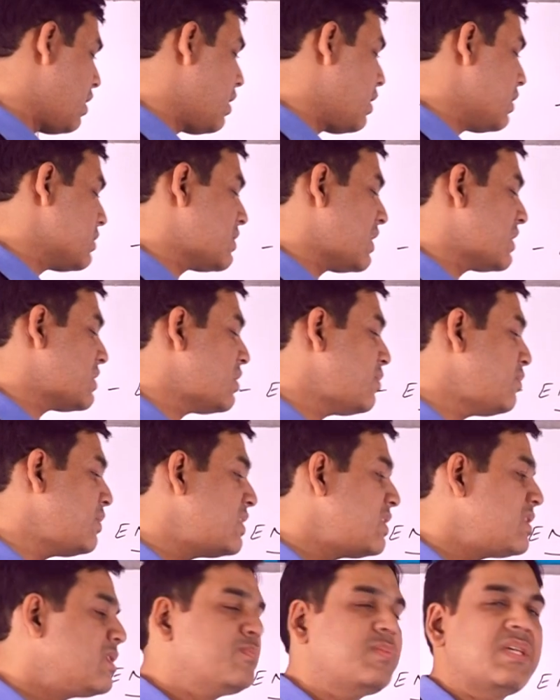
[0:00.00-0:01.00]
session
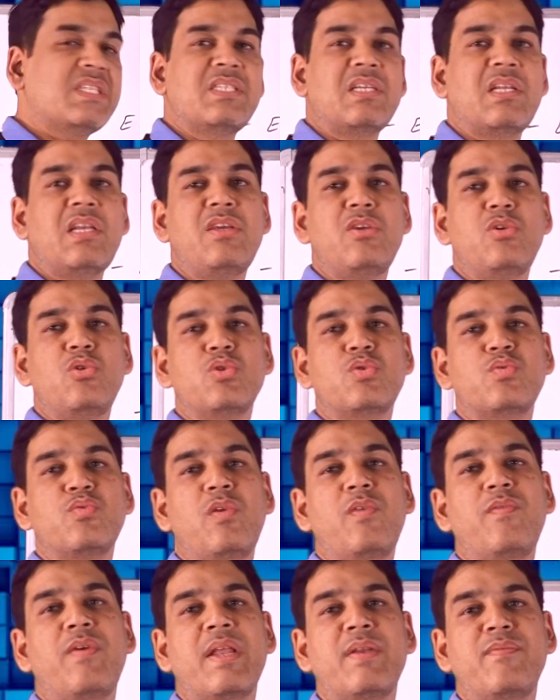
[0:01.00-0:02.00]
based is basically
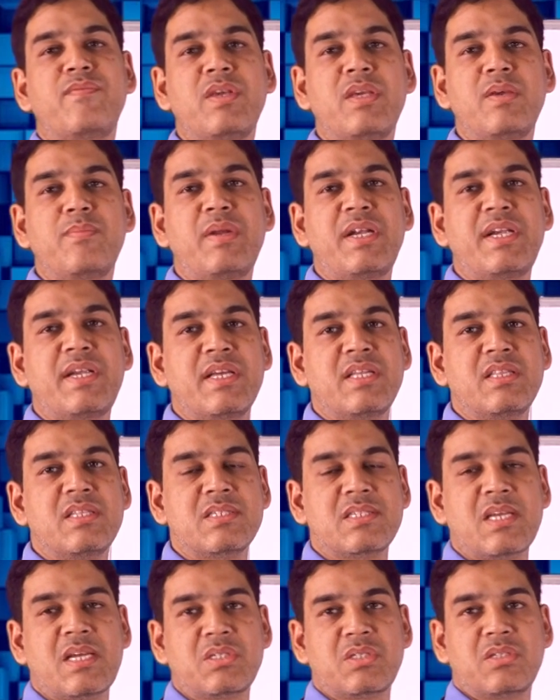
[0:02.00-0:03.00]
useful when we maintain the
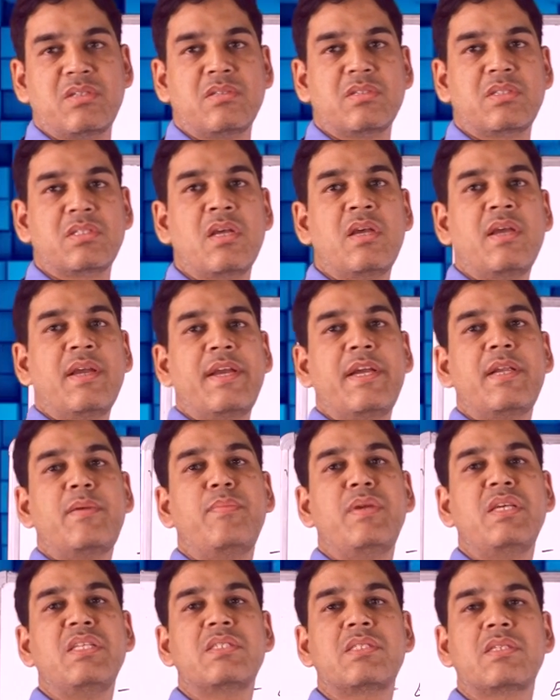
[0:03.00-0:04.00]
sessions. It
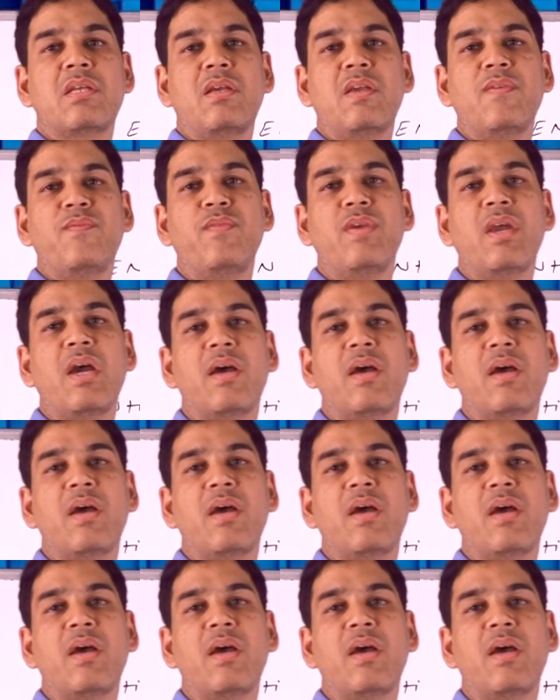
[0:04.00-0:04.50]
means if we